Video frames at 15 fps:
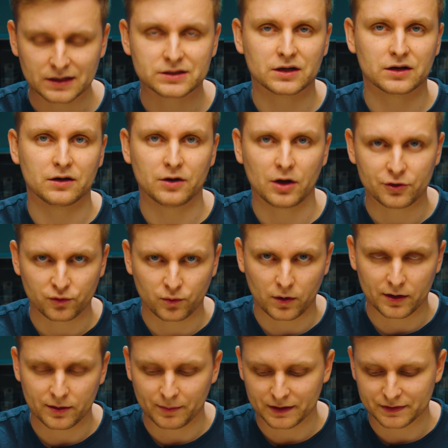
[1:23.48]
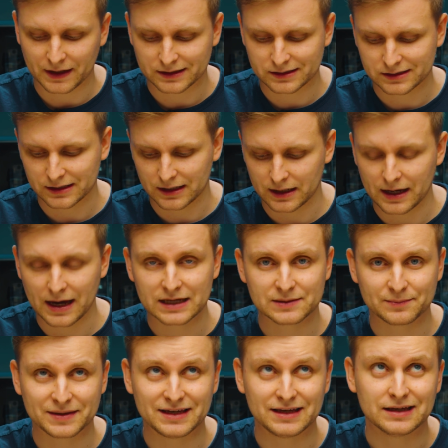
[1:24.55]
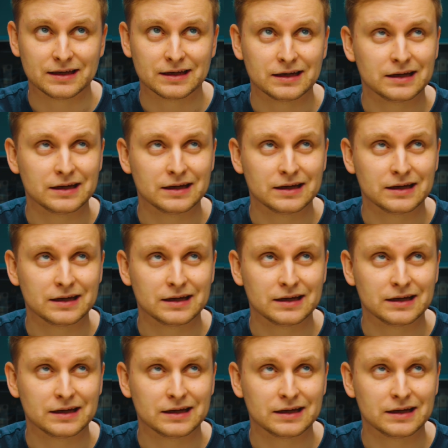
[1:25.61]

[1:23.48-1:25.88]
It's got another one, but that's SPDF